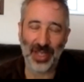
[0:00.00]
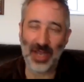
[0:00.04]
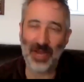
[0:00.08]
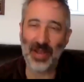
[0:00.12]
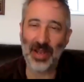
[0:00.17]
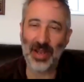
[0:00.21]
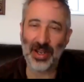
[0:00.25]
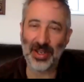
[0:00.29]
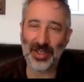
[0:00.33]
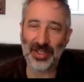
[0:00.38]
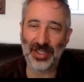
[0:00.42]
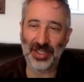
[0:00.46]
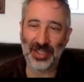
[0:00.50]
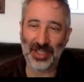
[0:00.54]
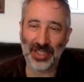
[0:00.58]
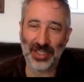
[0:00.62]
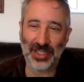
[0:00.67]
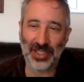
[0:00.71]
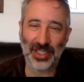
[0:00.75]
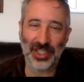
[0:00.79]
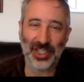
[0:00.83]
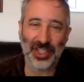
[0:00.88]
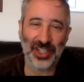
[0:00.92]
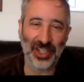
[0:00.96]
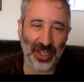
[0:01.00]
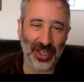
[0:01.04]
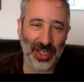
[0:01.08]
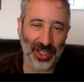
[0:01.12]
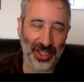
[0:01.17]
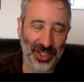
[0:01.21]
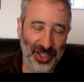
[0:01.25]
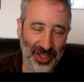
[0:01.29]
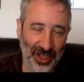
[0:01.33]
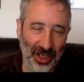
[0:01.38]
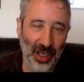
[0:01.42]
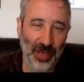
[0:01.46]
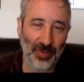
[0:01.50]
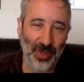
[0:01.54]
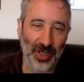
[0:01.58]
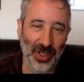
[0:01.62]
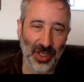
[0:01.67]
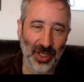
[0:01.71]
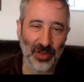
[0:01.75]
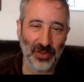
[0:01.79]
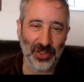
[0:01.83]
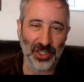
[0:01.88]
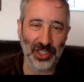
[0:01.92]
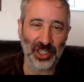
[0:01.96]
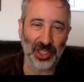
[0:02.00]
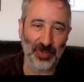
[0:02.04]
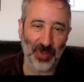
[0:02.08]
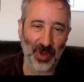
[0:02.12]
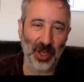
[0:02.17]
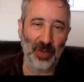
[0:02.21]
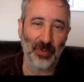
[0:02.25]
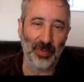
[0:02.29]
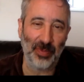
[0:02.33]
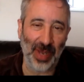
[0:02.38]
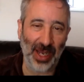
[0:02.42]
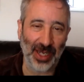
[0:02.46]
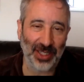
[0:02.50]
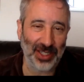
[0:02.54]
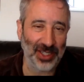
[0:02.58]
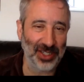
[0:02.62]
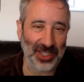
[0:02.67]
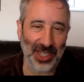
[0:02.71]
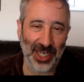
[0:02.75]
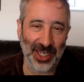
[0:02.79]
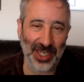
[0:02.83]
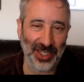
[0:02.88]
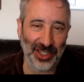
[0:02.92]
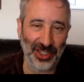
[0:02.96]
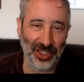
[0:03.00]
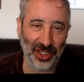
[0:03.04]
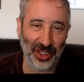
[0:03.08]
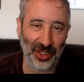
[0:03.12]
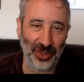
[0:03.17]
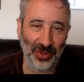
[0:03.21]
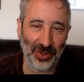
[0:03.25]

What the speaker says: only answer to this is Simon, who's a sperm bank descended Jew.